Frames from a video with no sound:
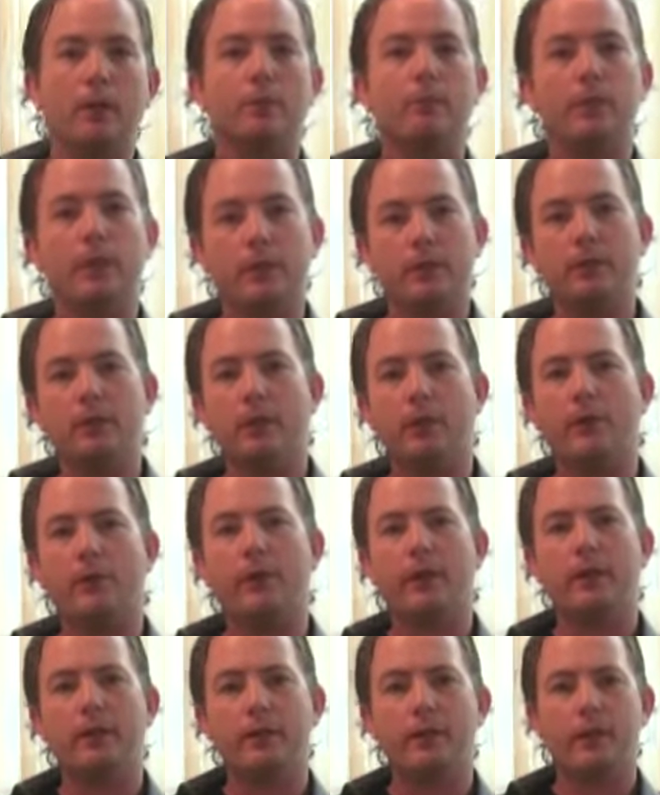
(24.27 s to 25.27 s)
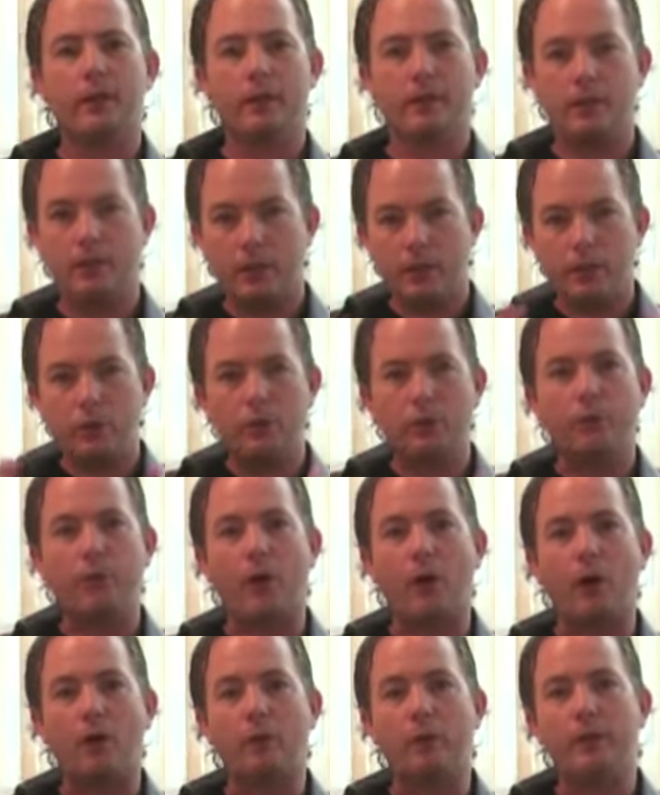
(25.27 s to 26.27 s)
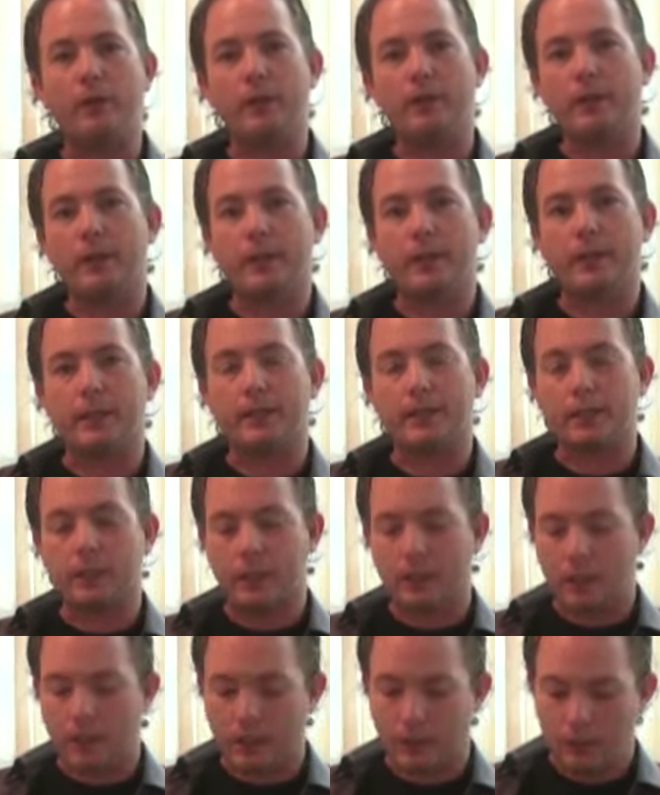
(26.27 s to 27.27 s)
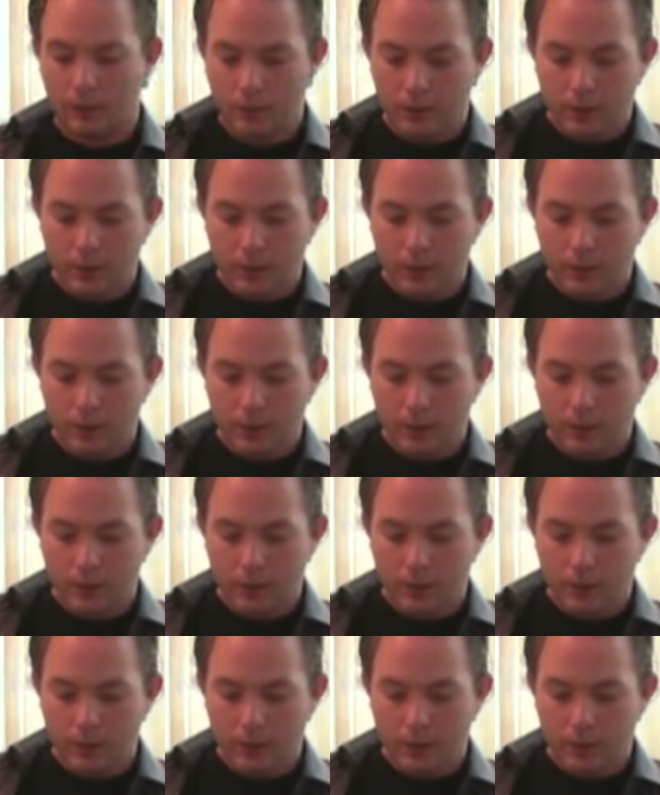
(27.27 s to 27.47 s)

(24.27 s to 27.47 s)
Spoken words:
But, you know, they do follow it, and I